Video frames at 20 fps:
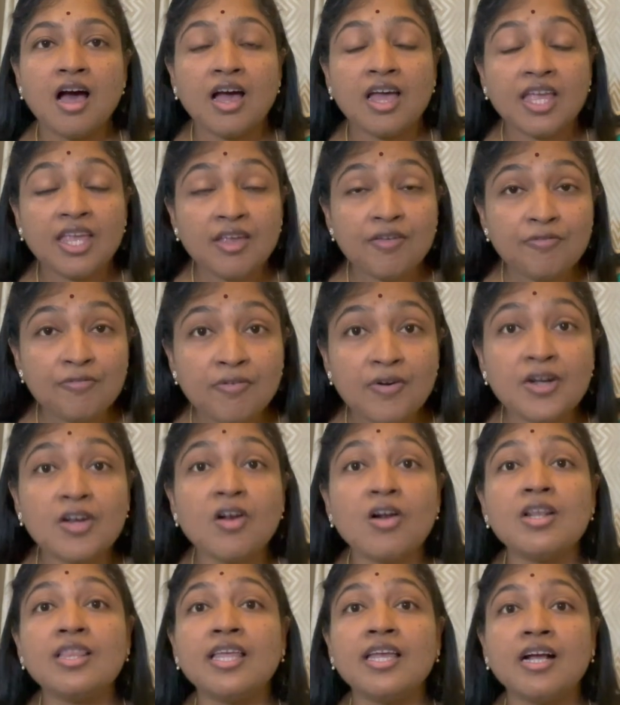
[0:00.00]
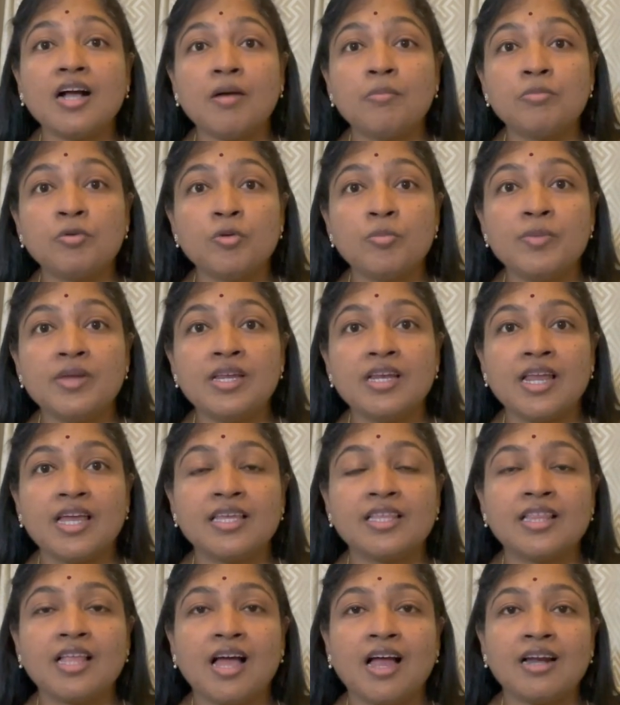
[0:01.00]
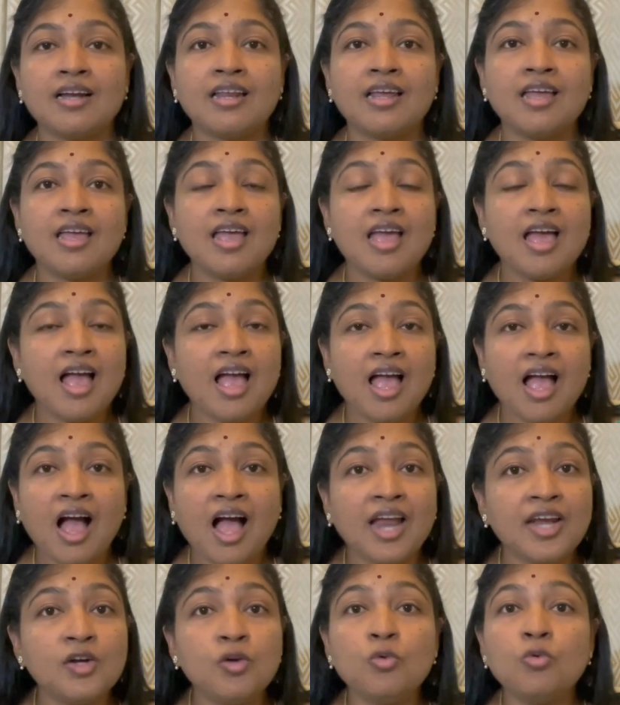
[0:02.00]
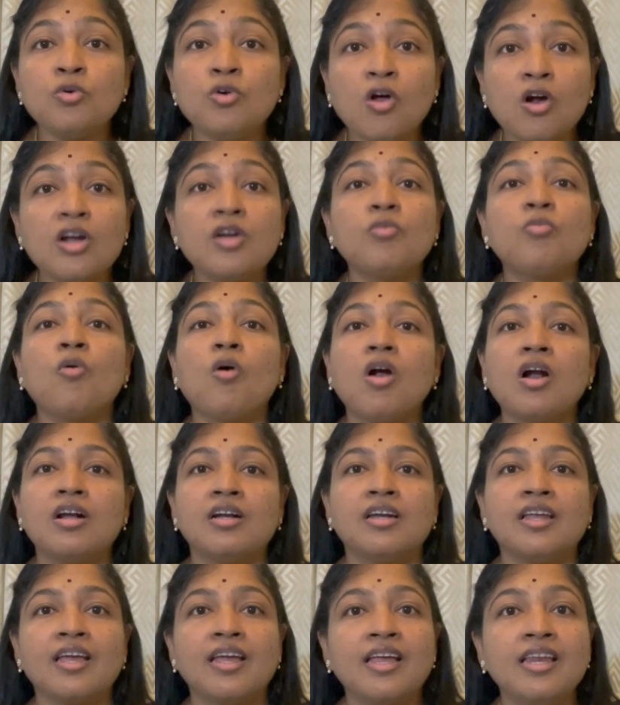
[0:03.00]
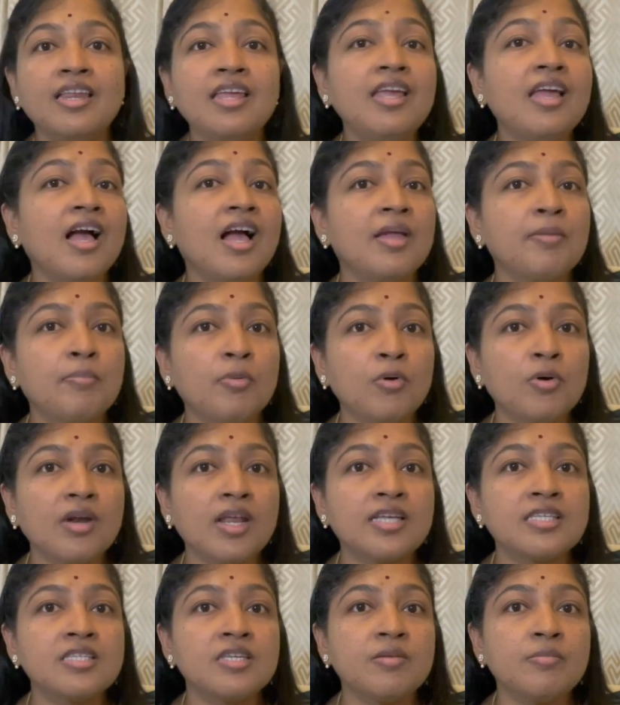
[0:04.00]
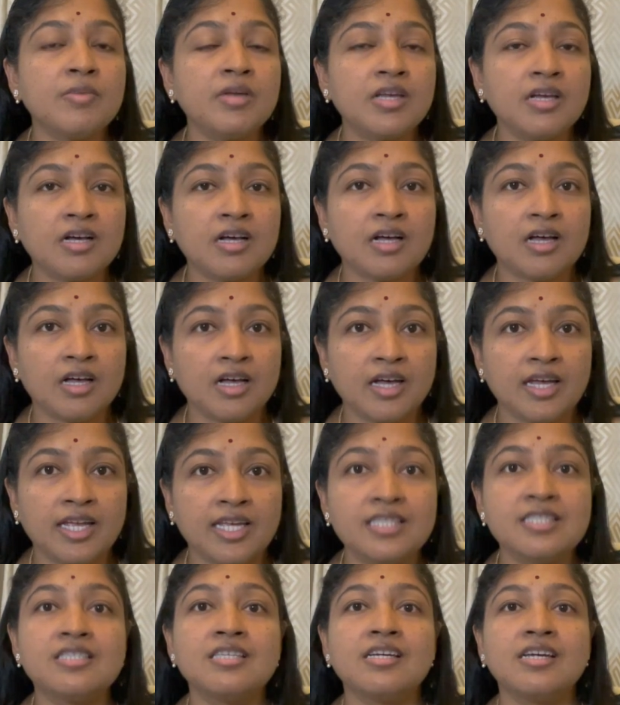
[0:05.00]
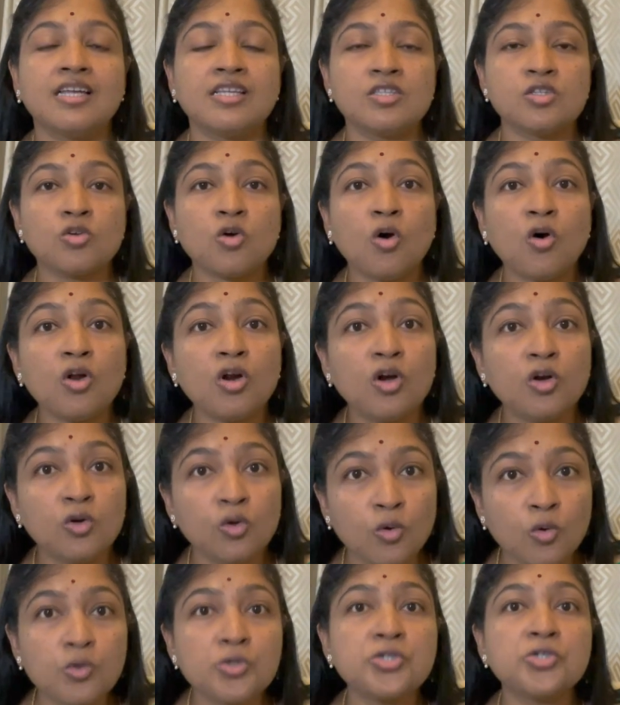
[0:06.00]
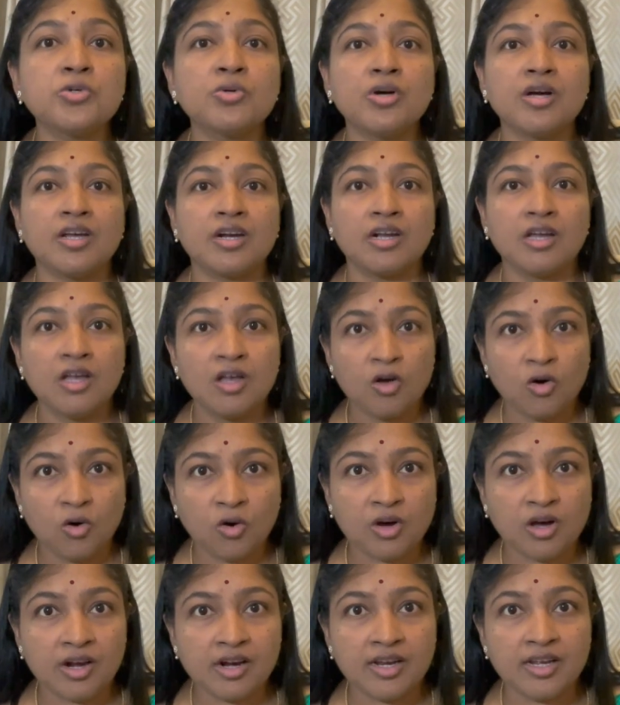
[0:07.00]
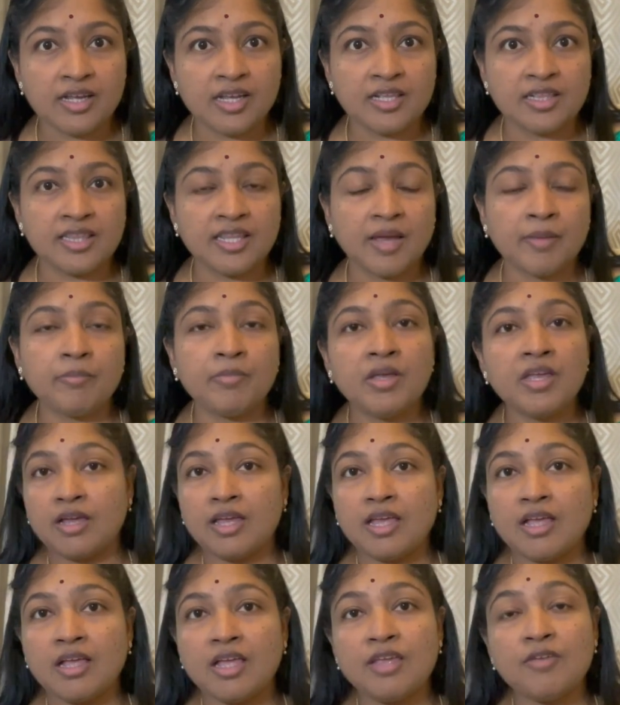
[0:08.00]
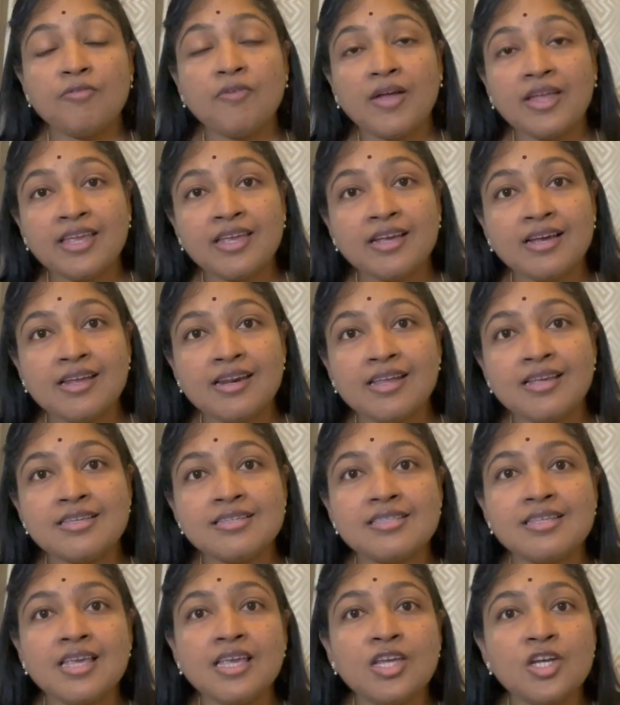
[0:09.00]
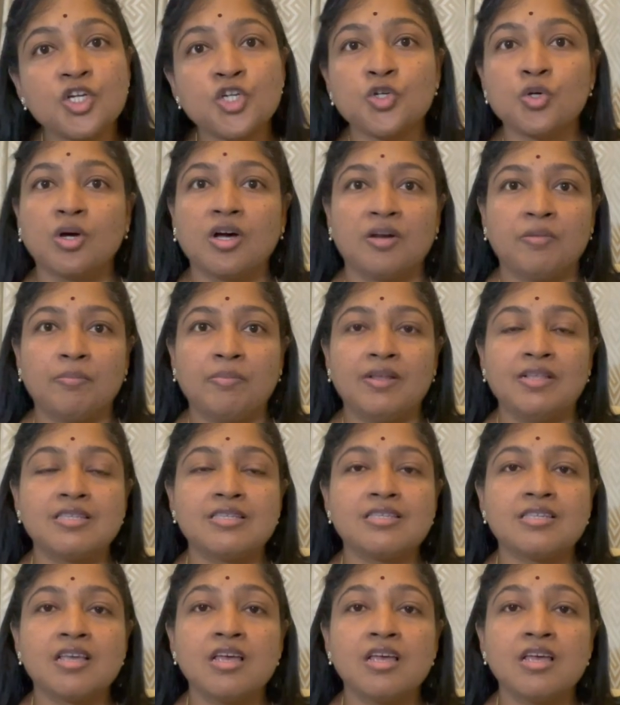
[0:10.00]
If at all they come to me like that, I do not want any hypoglycemic incidents or low sugar occurring in them if I increase the sugar pills.